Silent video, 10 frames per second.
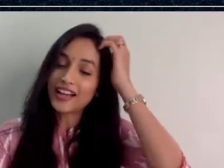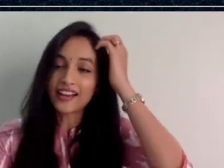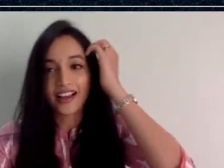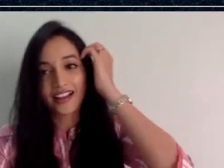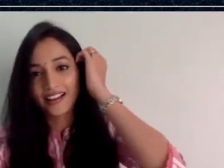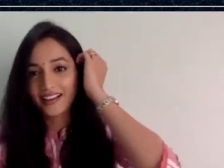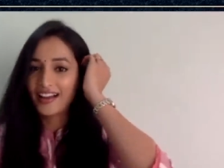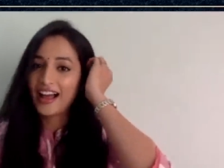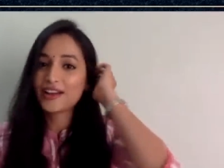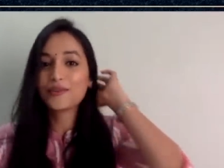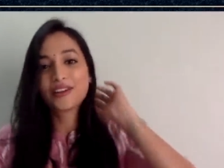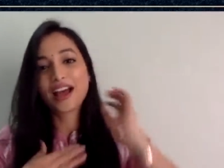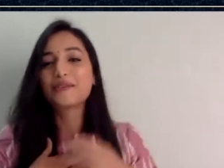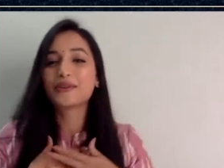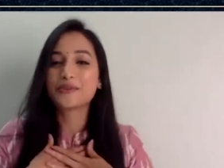Kannada, Kannada. I would,
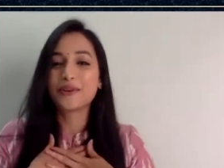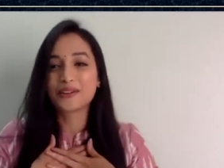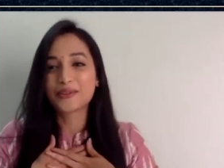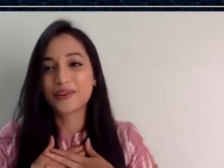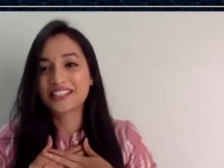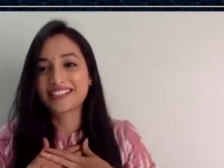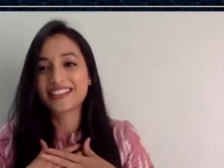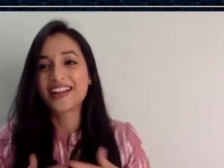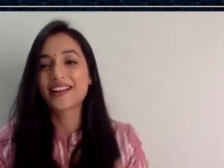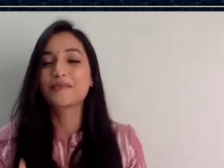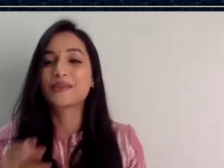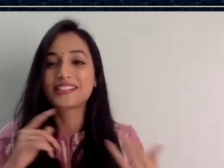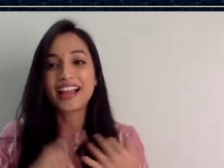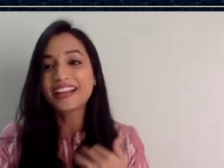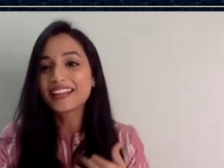I would want to watch it in Kannada because
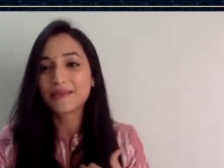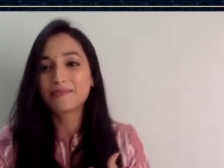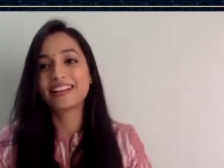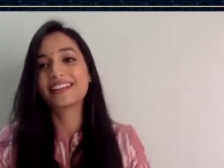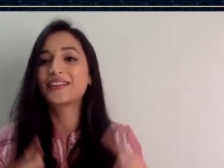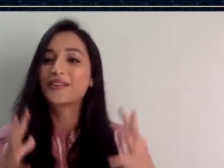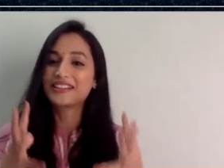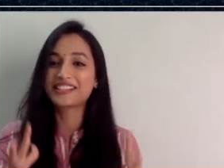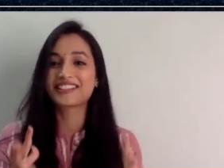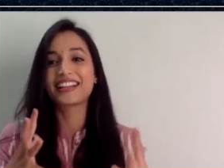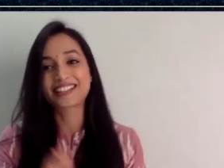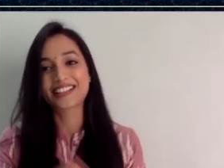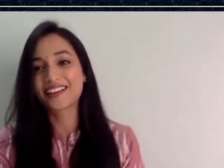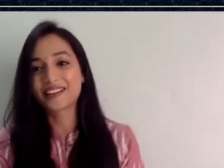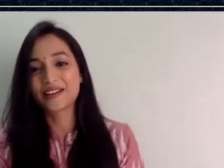I dubbed it, and originally it's a
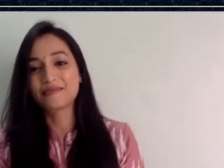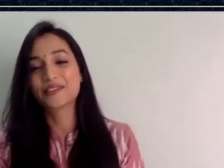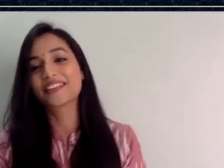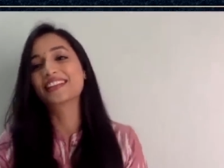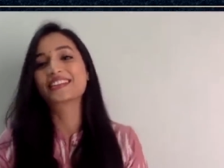Kannada movie.